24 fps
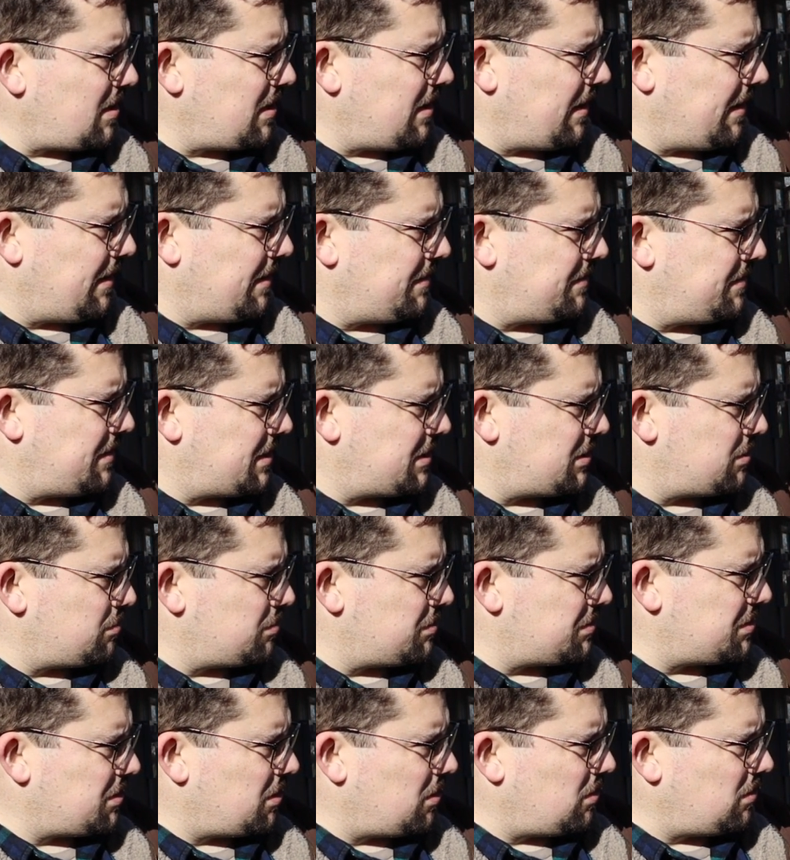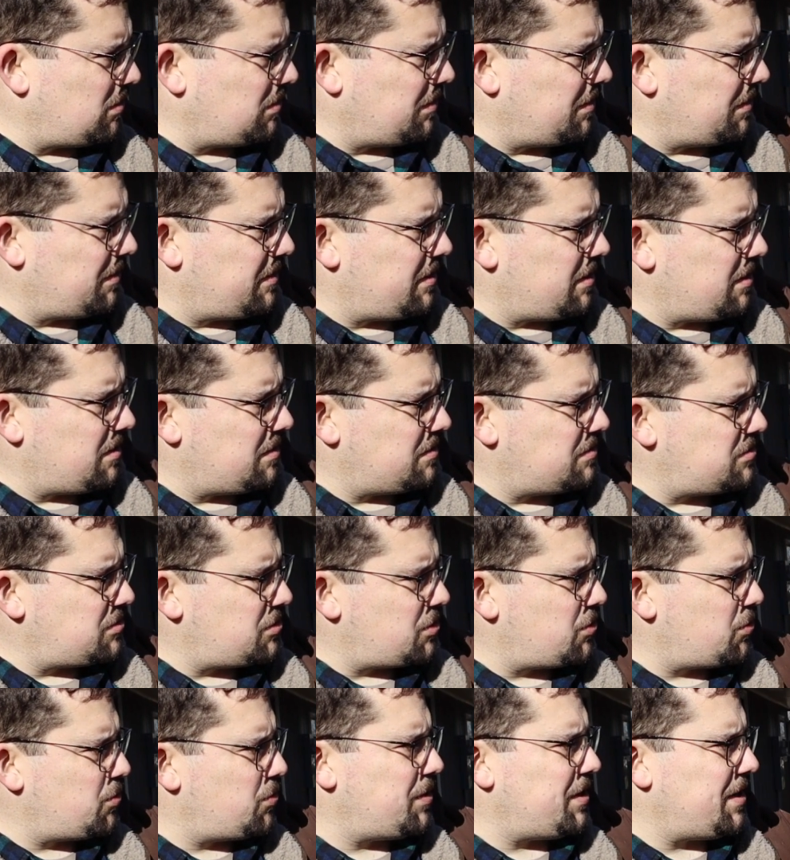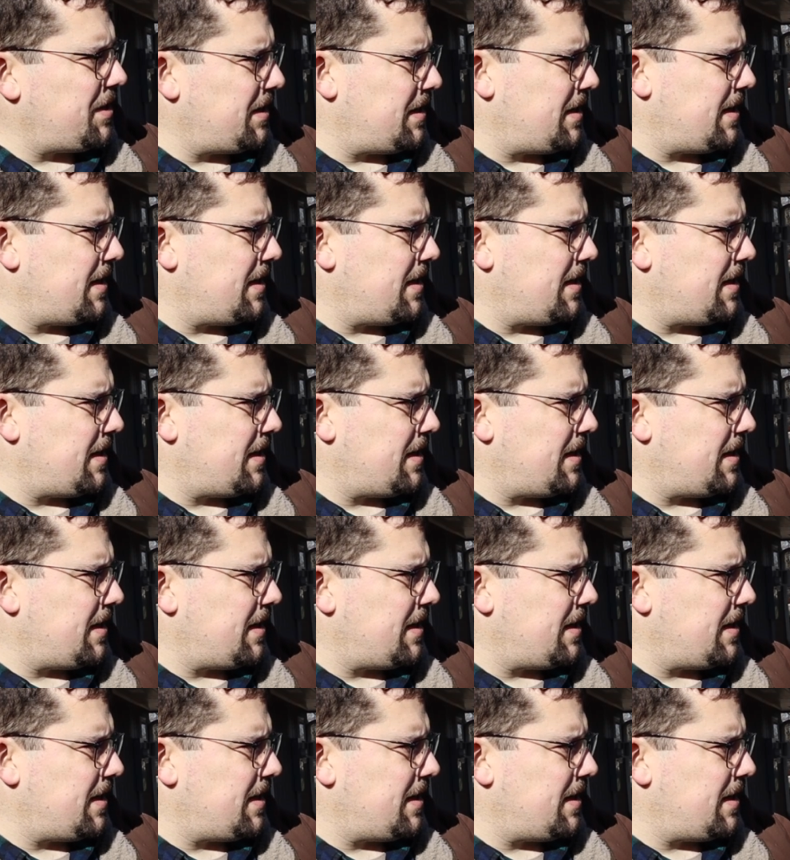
And as a result, the tuning